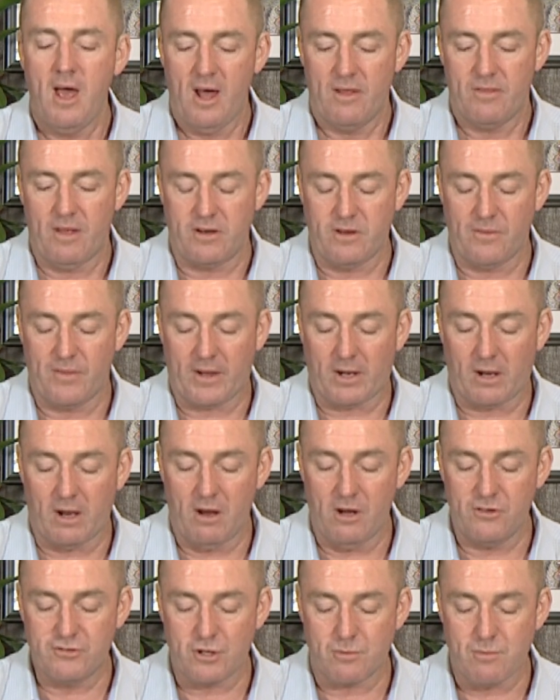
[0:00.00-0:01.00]
Then to the
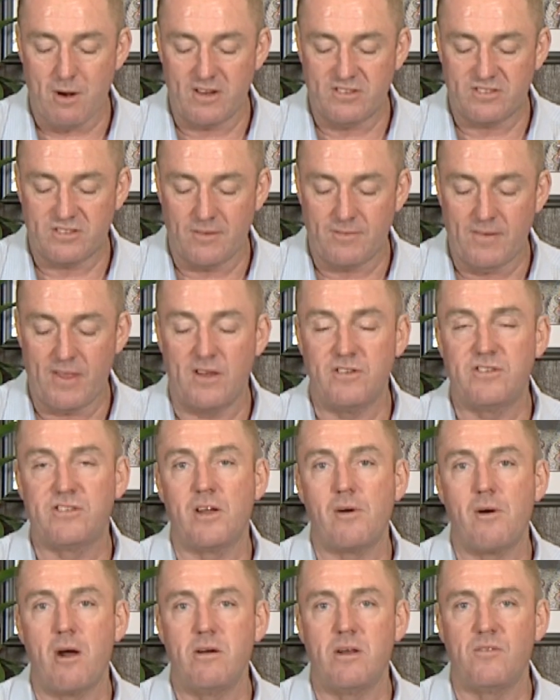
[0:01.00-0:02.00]
close of race 7, the
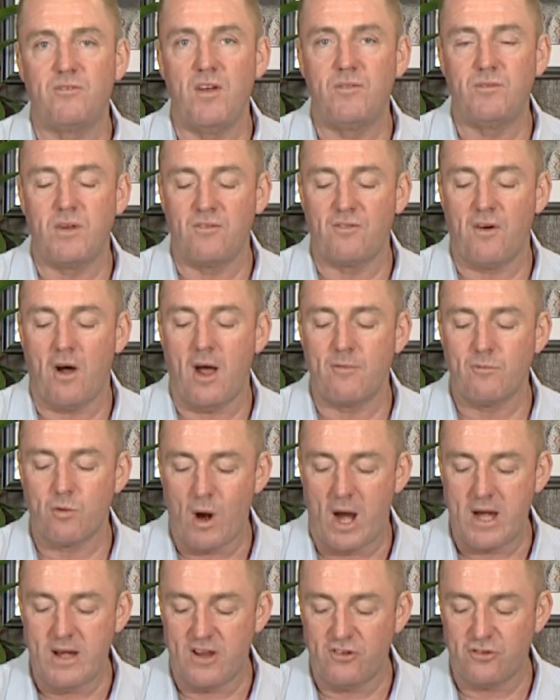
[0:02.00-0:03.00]
0 to 55
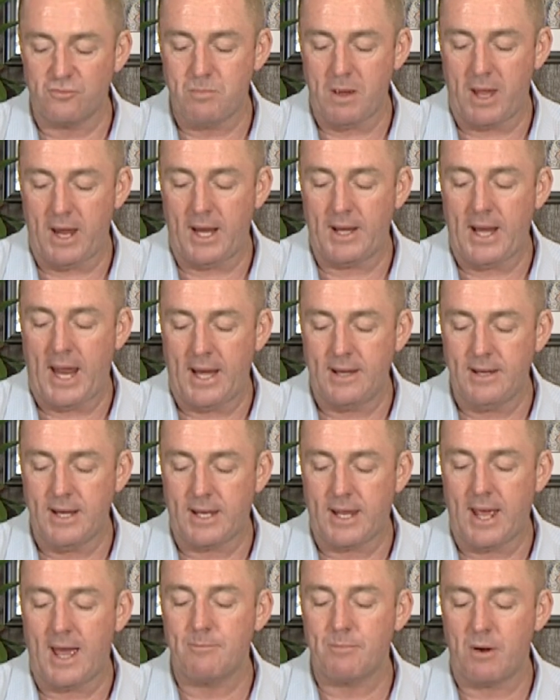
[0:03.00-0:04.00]
ratings band
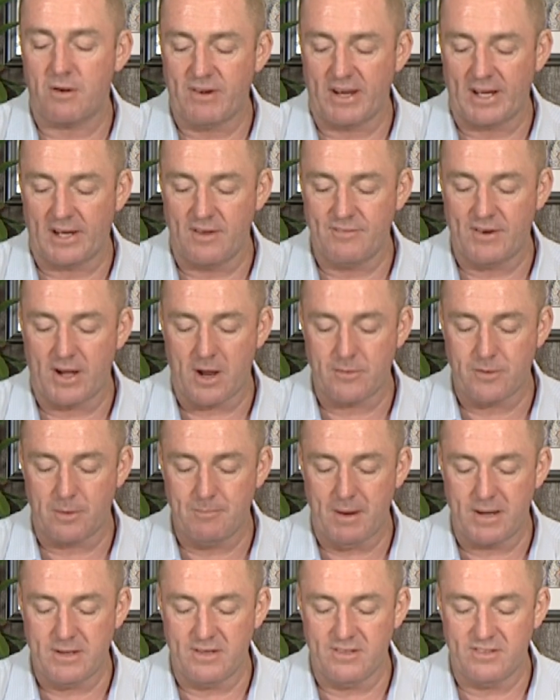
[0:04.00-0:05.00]
handicap over 1100
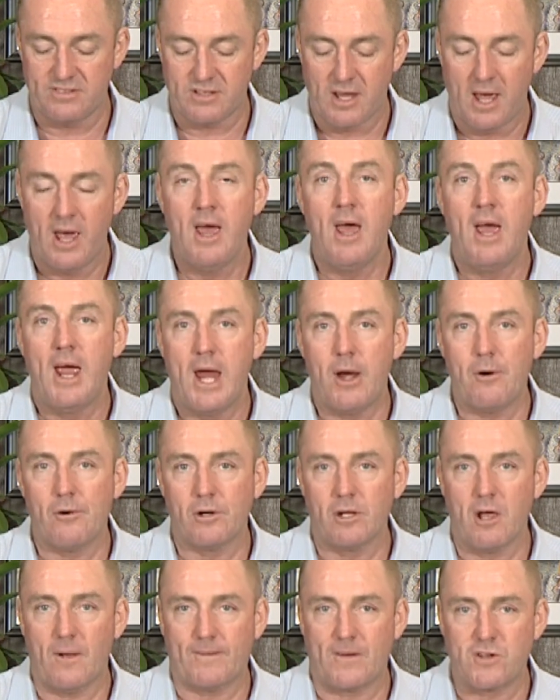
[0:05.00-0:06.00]
metres. Here
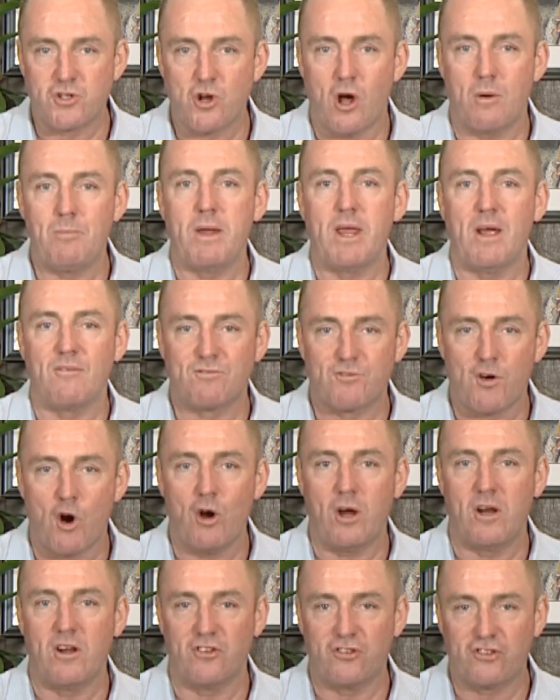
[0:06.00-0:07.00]
are like the toppy, a
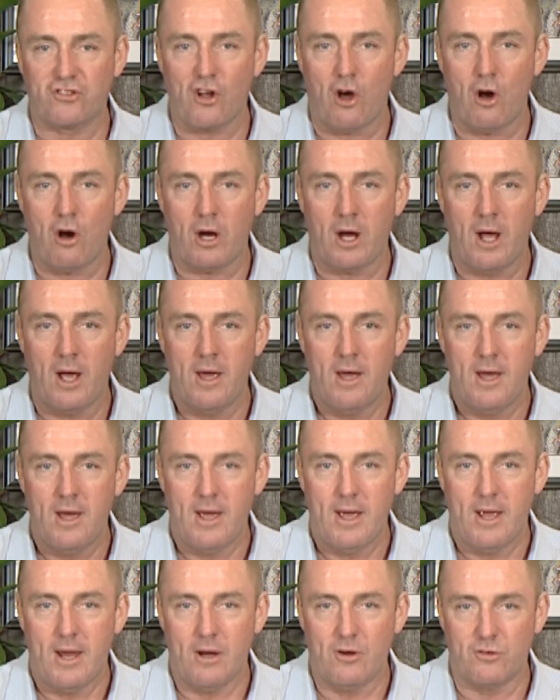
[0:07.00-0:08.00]
frog in a sock.
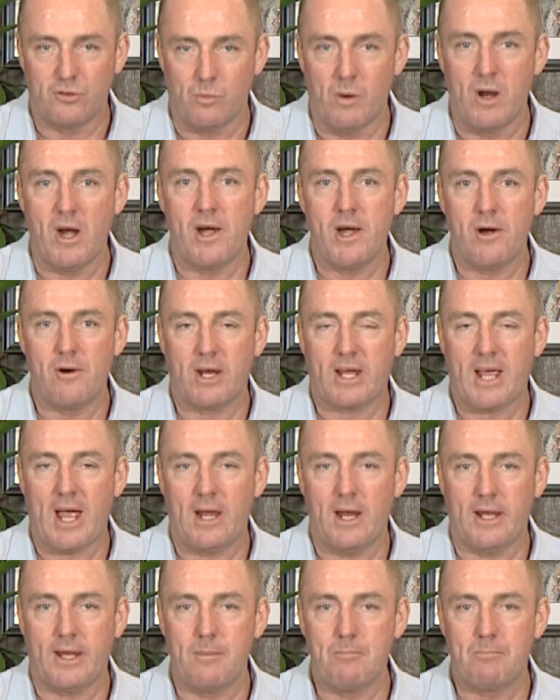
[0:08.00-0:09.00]
He was a winner here at
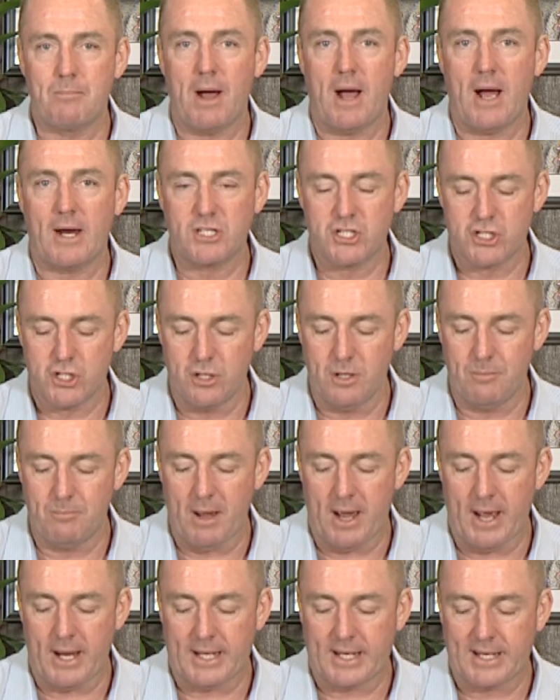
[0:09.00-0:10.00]
Callaghan Park, 2
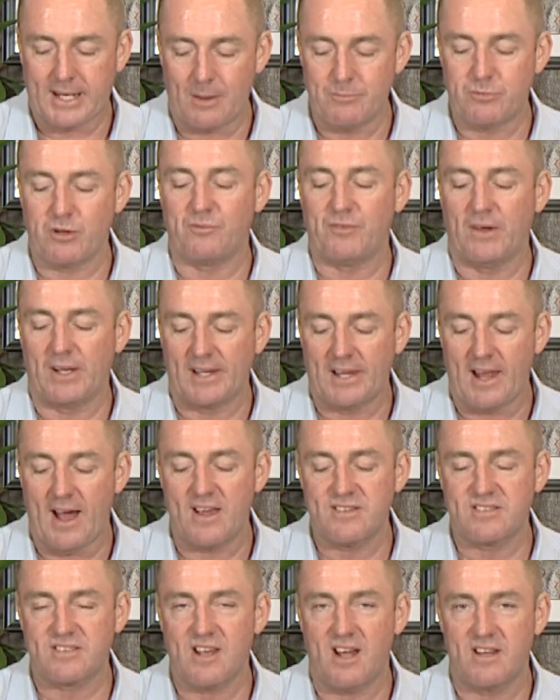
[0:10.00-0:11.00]
back, comes off a
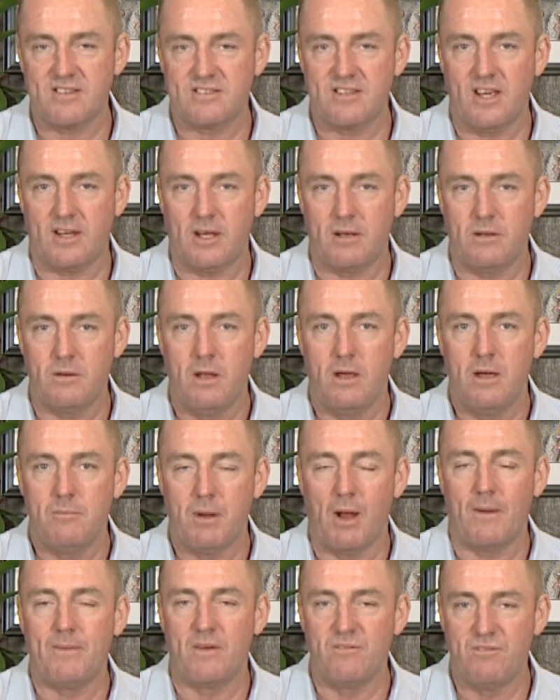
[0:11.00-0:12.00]
last start second,
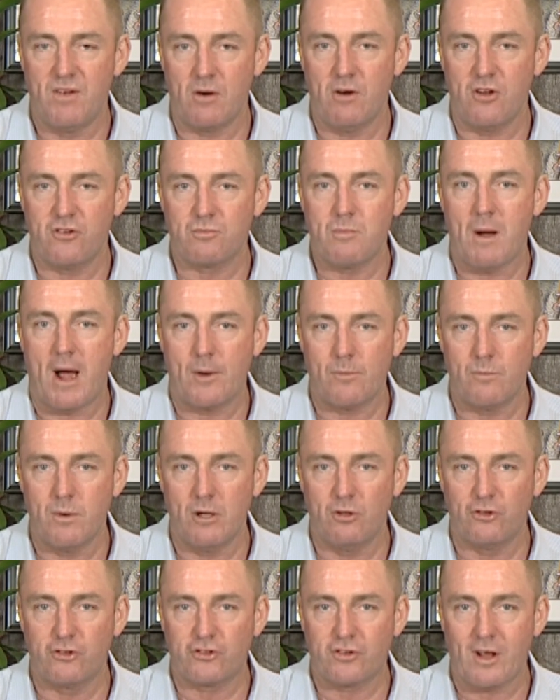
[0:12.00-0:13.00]
beyond the Very Smart
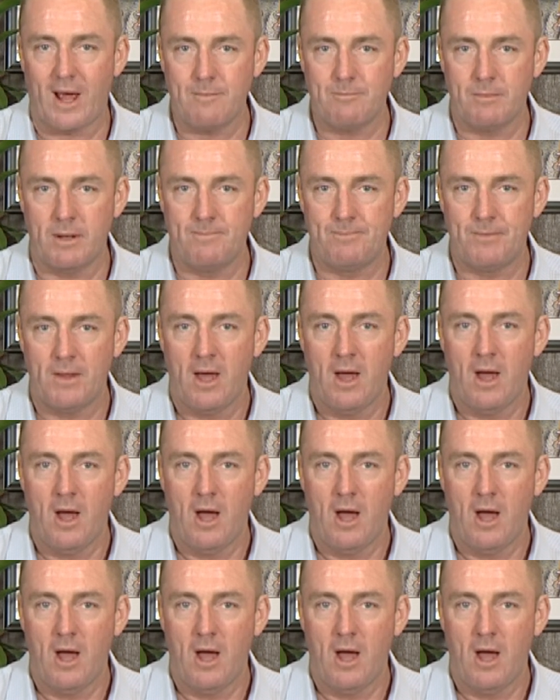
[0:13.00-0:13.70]
Real Statement.